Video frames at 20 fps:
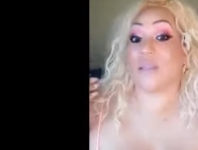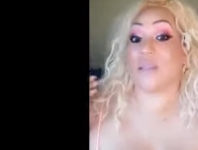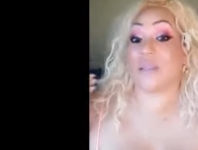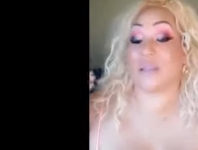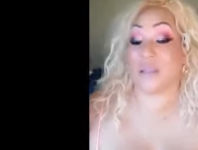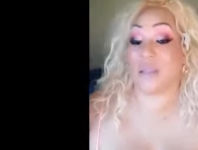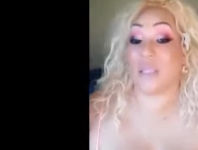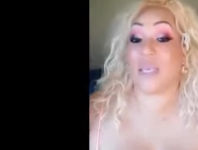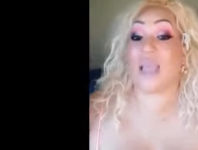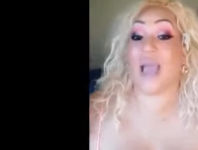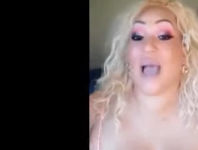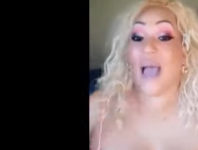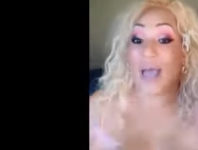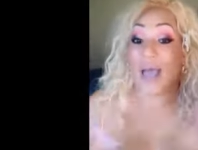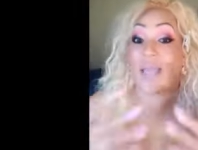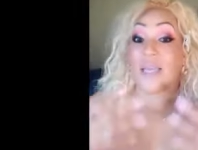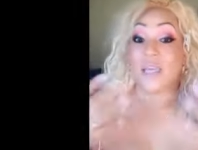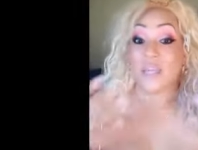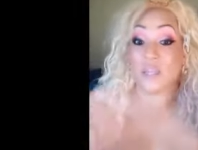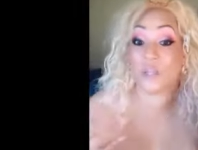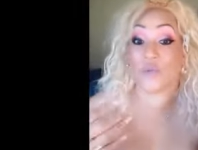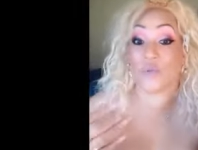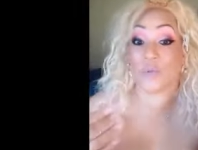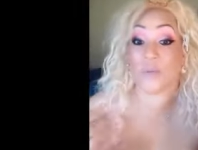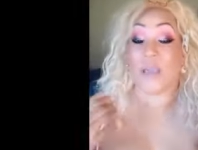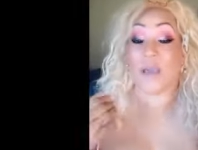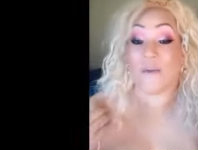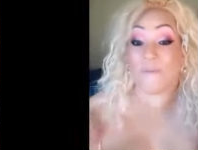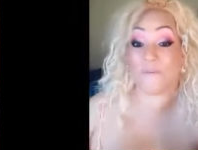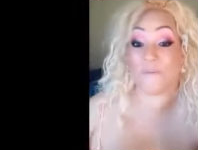the eye
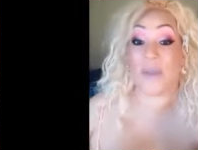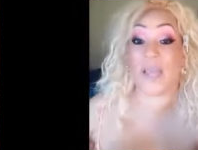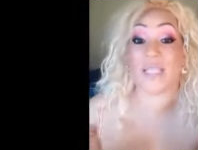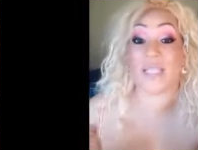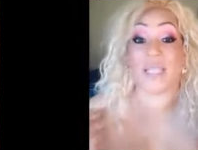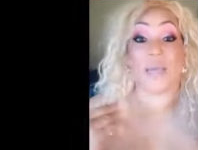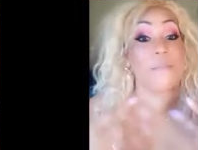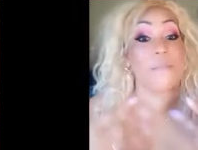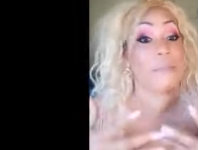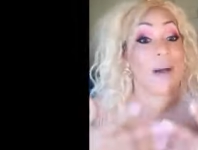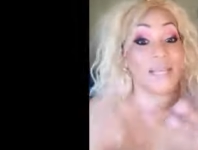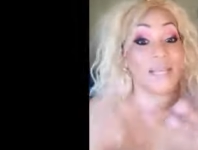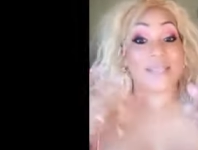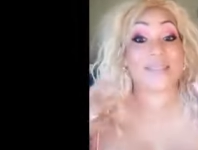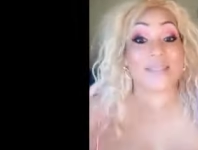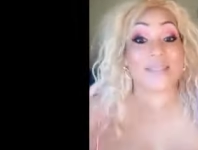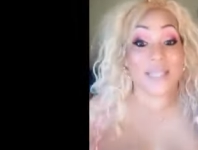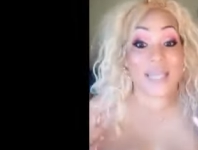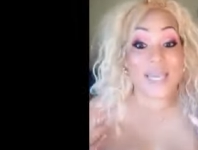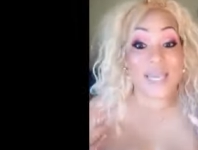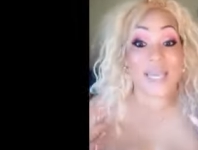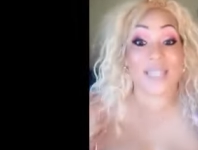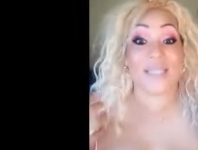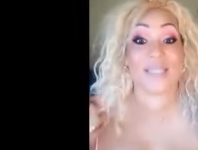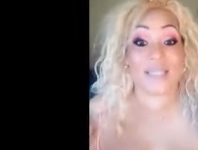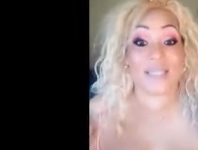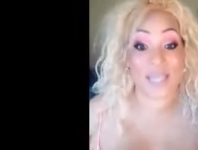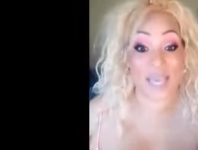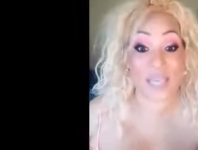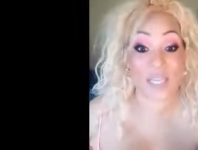injury affected my
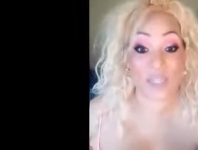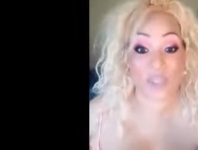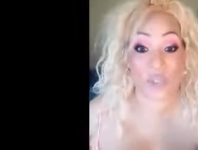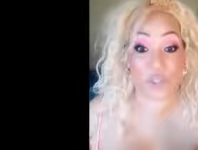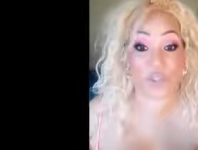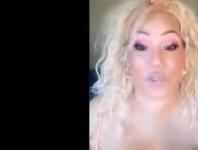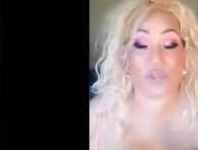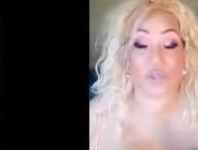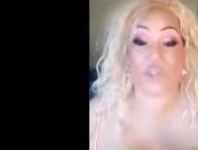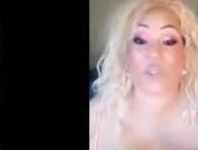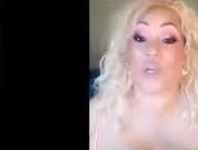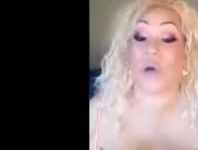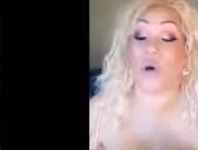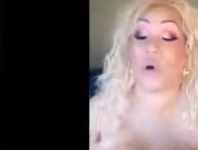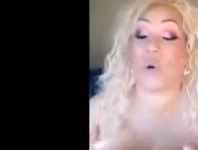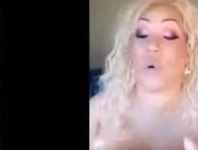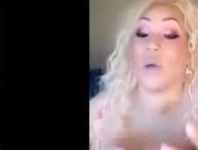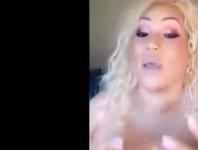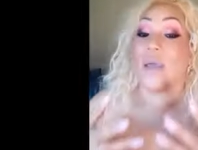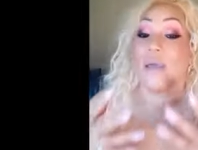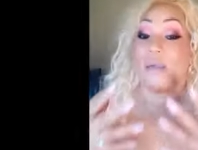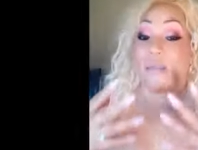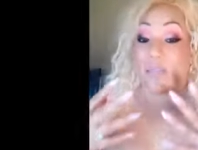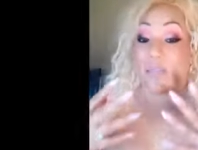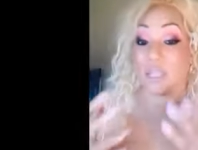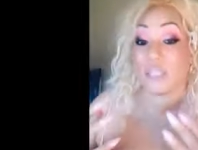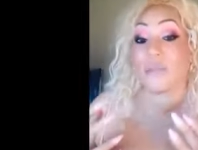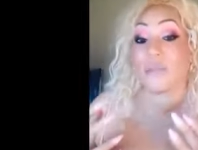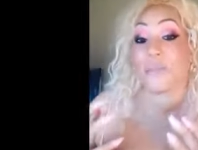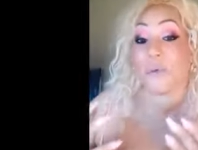skin texture. So
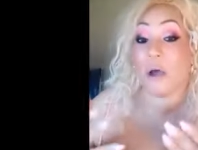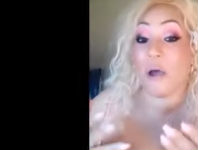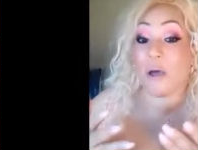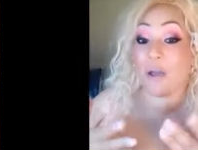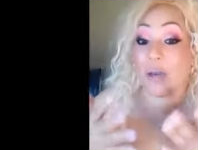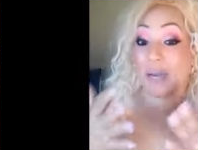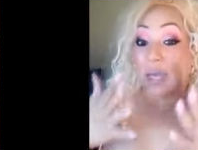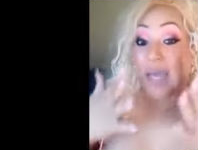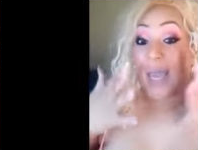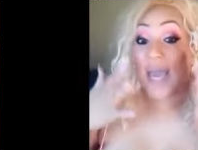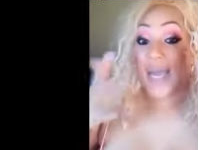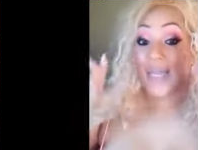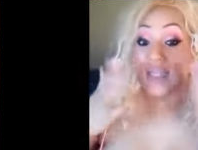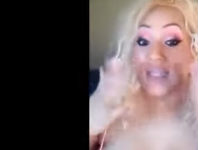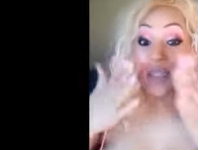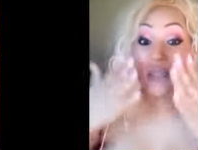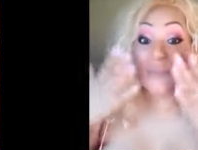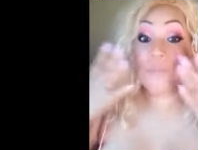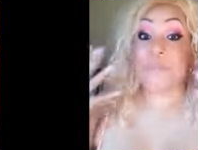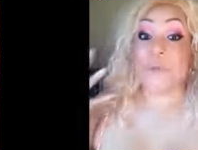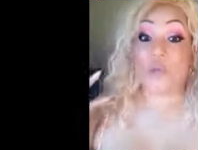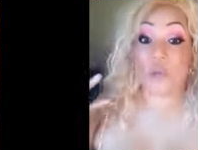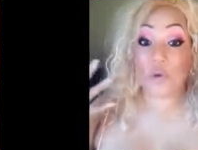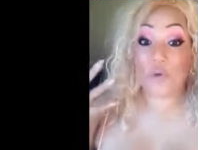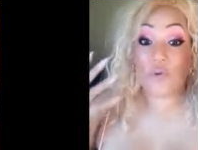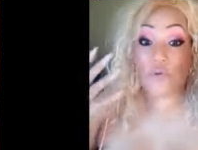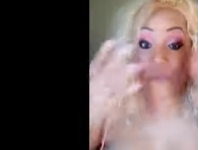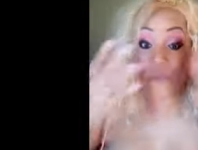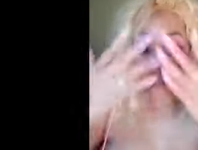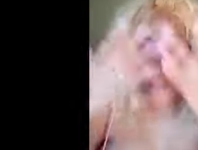this product has
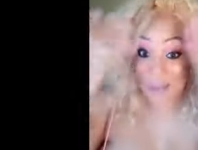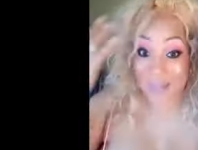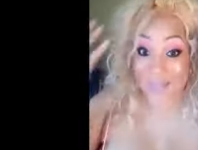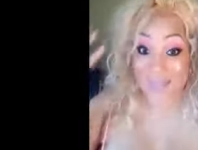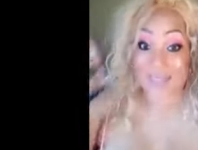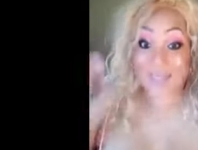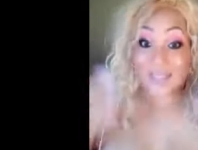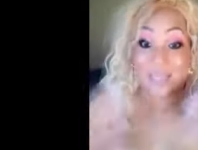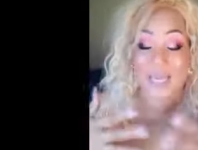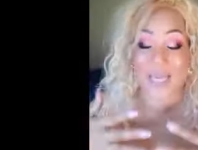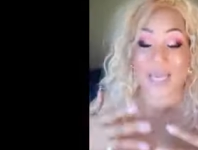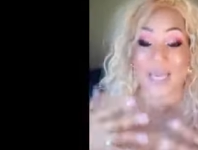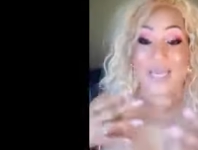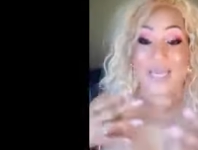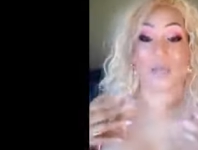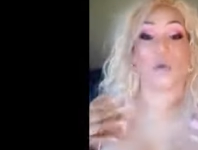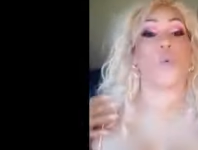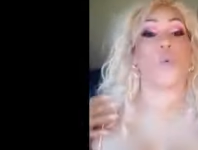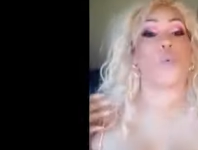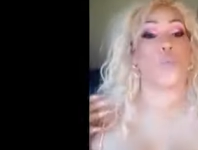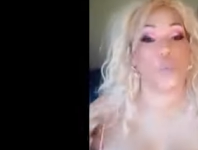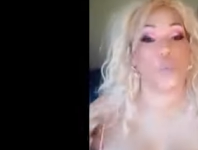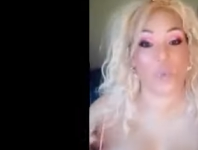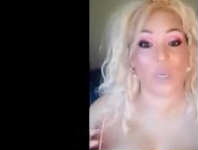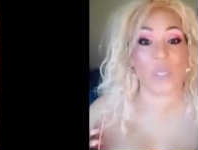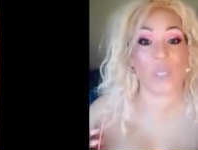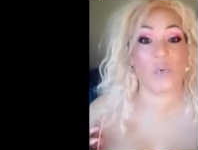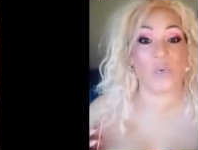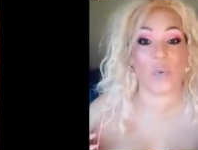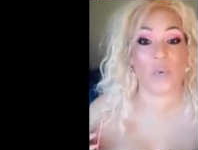smoothed my skin
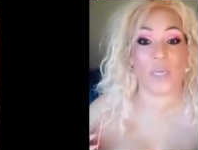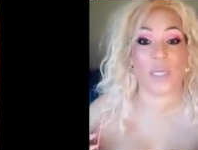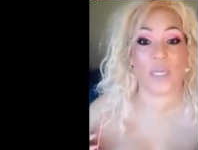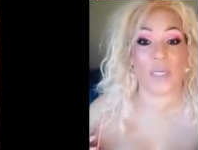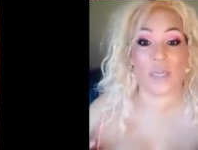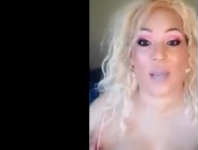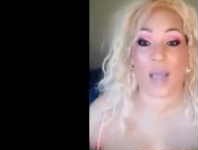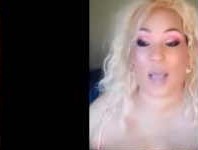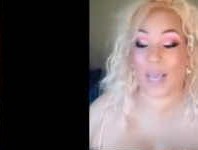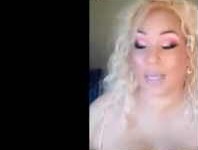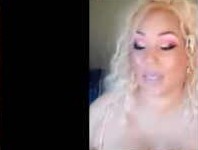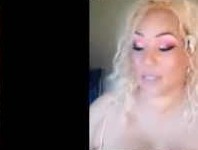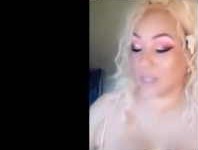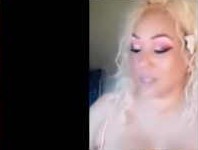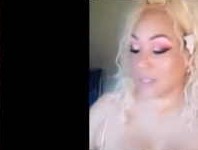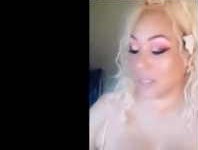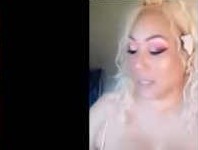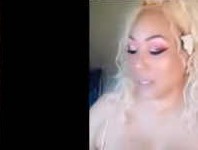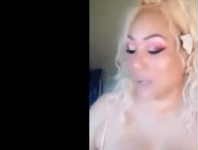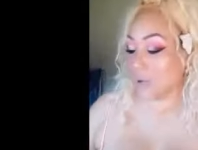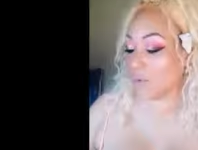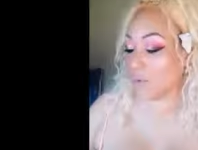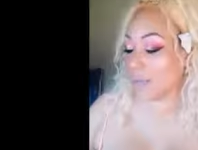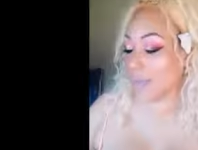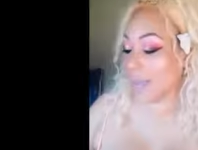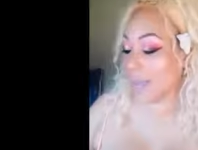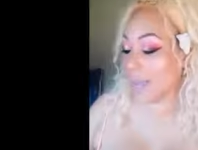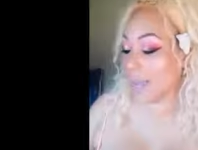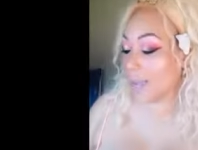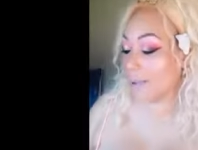really, really nicely.
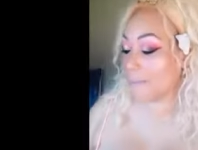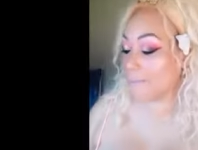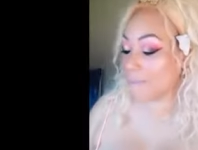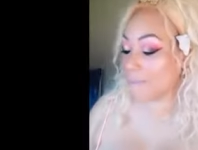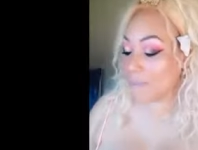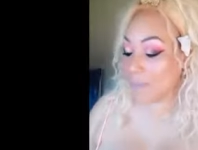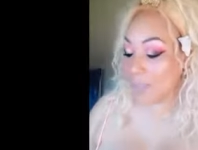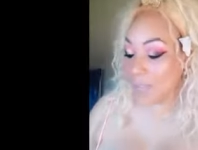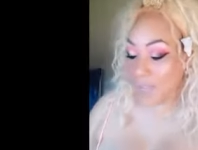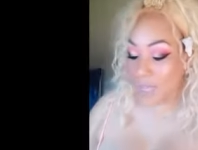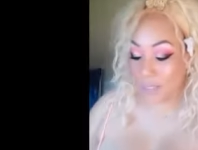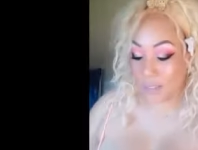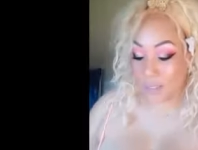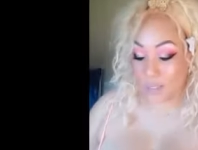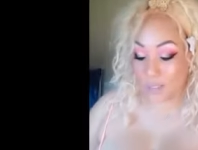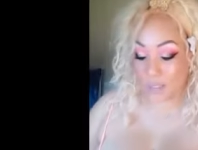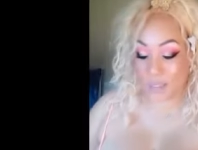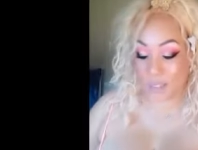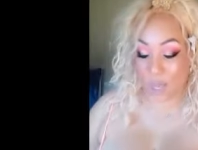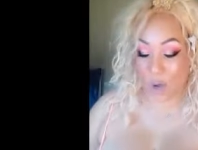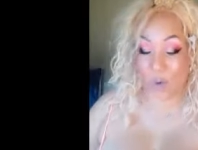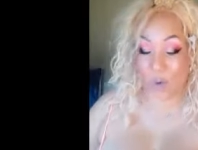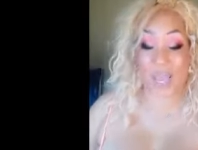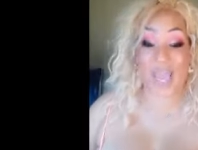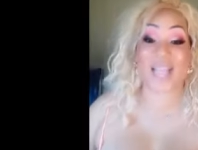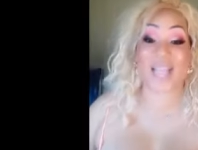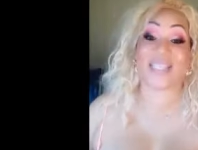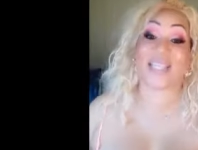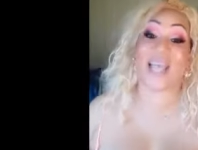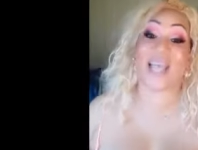Okay. So it
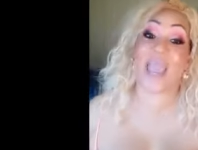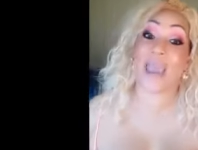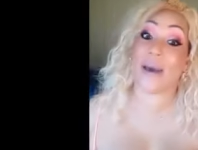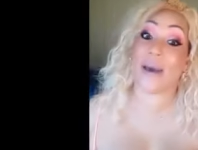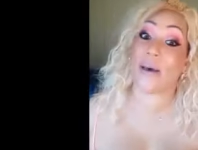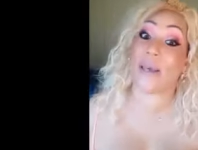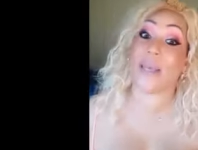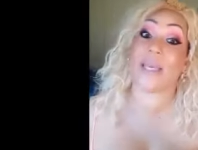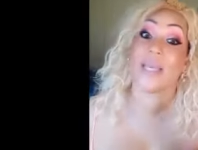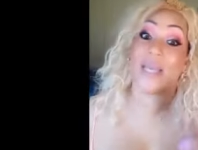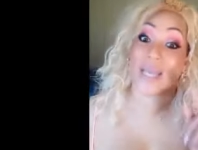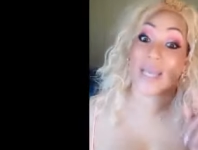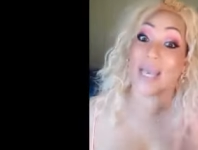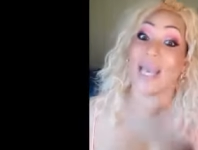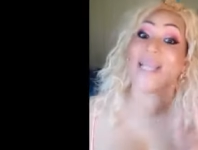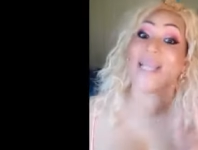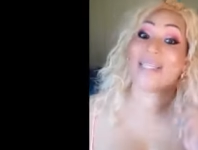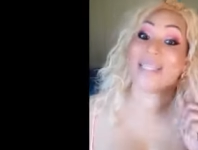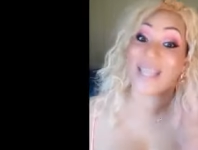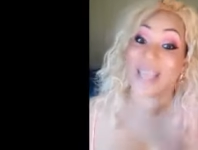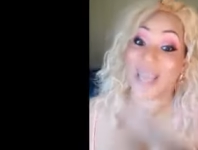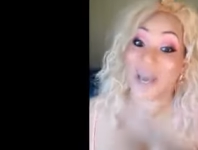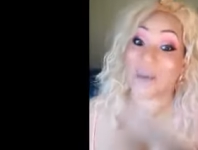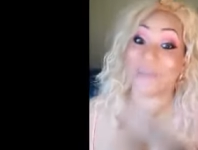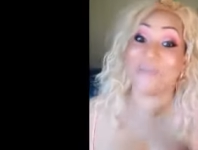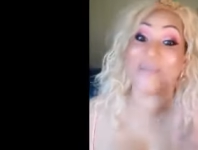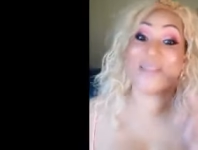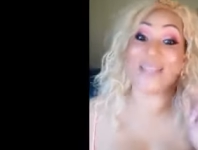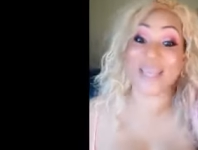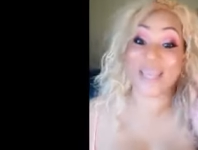has helped, it has
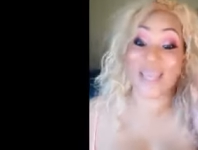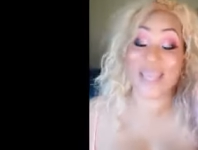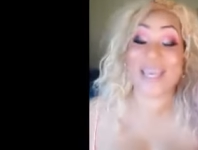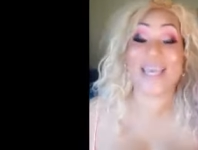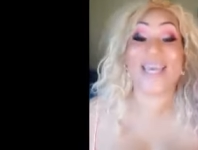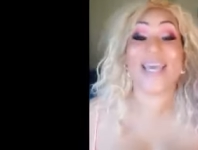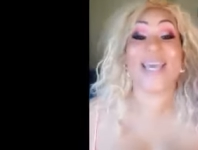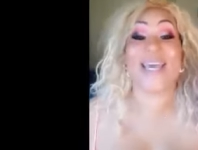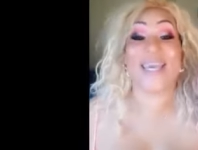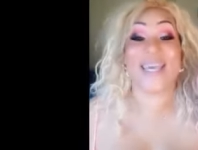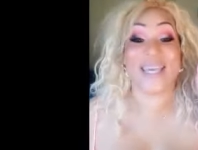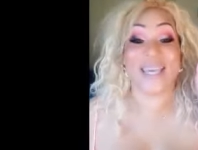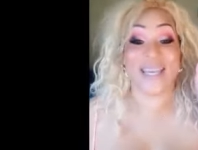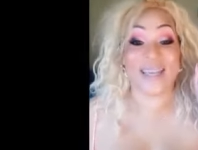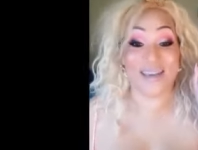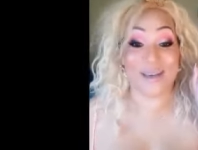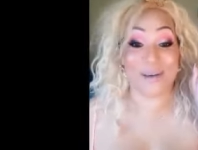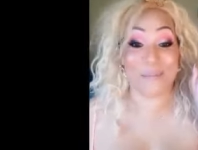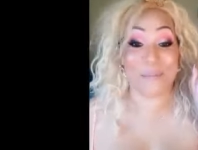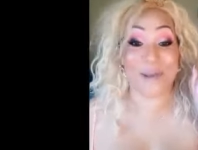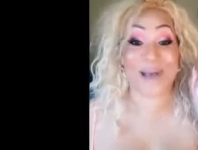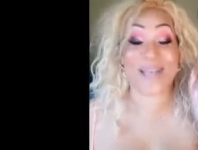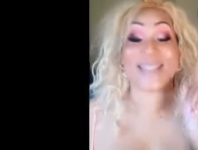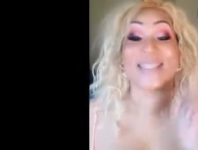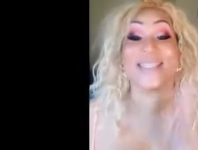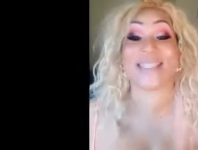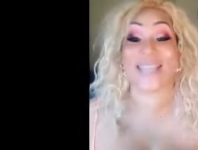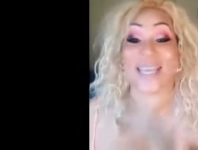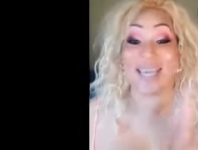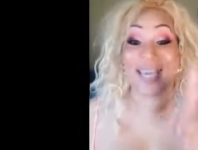helped the, uh, my
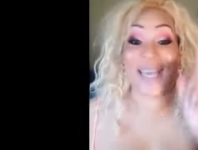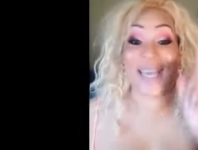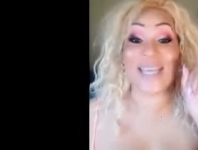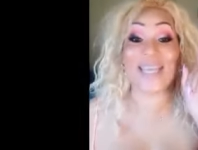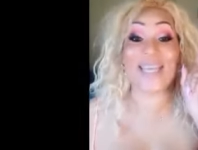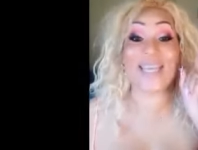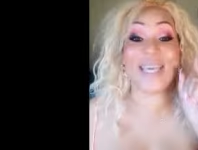skin